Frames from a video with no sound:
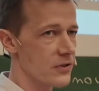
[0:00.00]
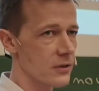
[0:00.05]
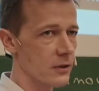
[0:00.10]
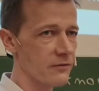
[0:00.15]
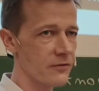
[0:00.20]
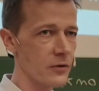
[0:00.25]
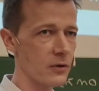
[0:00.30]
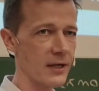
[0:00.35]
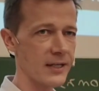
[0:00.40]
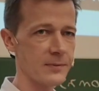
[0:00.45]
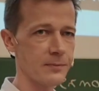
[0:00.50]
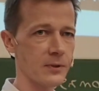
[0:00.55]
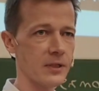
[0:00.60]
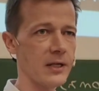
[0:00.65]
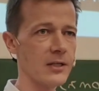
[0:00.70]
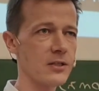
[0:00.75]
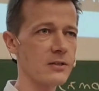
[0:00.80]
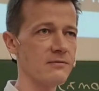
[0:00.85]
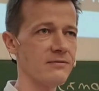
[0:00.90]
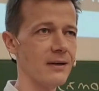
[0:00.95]
of your
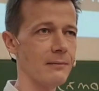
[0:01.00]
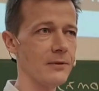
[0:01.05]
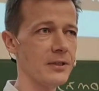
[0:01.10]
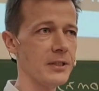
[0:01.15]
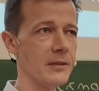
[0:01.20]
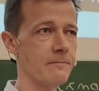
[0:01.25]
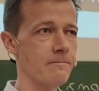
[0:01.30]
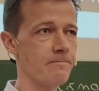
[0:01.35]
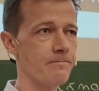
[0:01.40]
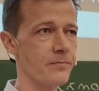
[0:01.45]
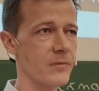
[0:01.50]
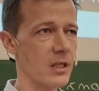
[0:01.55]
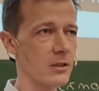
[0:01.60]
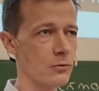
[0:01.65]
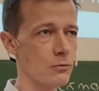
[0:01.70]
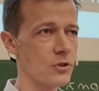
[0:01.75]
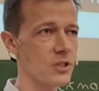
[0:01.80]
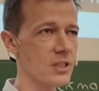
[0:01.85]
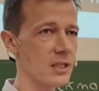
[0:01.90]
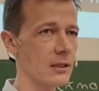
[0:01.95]
exponential family that you
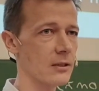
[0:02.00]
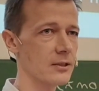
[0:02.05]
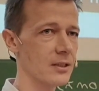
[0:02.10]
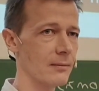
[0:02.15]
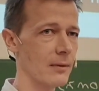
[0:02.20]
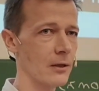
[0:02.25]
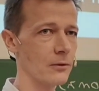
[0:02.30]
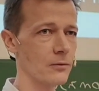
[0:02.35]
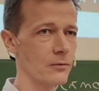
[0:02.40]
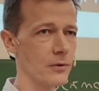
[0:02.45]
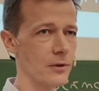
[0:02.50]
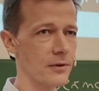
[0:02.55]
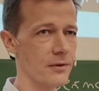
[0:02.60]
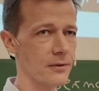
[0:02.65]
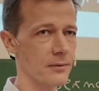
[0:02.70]
start them out with